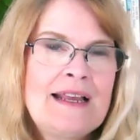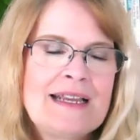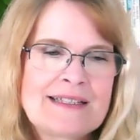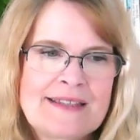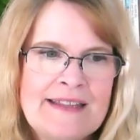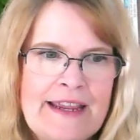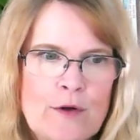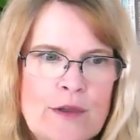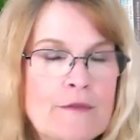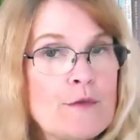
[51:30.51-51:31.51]
it's in the
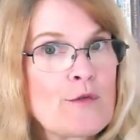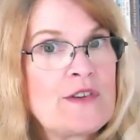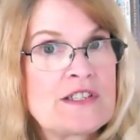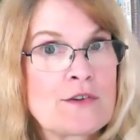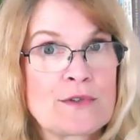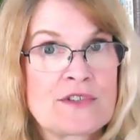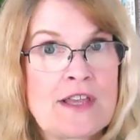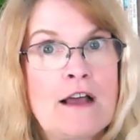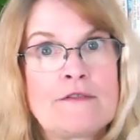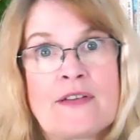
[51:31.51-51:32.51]
area of your physical self.